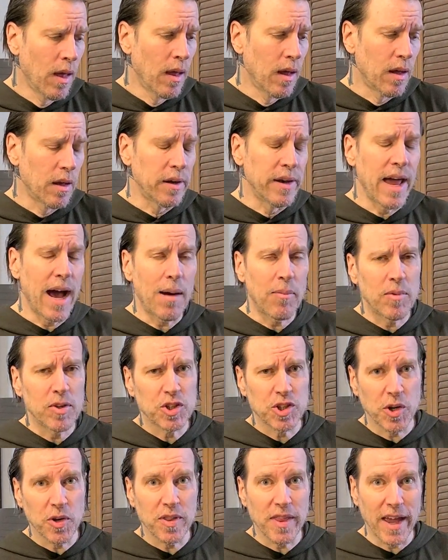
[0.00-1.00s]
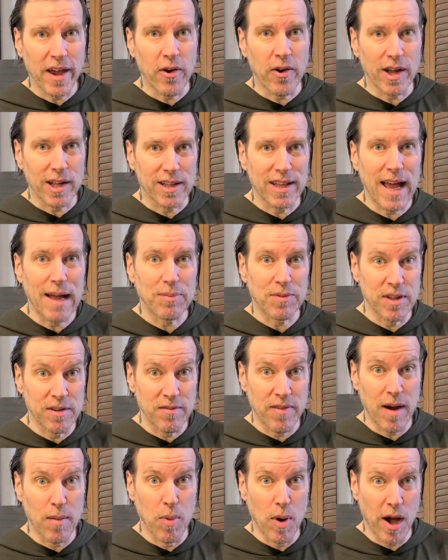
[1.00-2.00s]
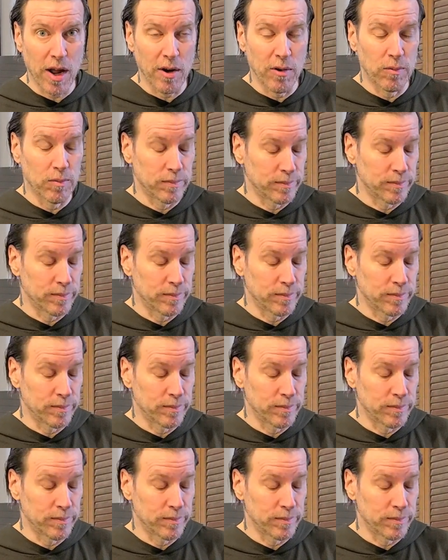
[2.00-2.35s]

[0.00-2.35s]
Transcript: Now I'm going to show you the Eric Clapton vibrato.